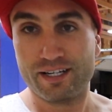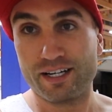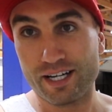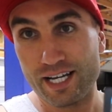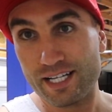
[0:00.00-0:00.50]

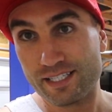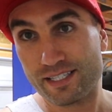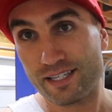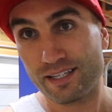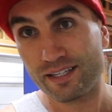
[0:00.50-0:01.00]

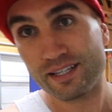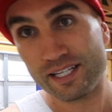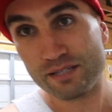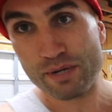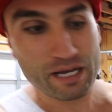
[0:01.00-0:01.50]
against
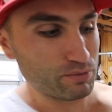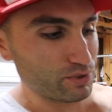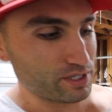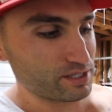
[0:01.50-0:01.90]
these bad boys.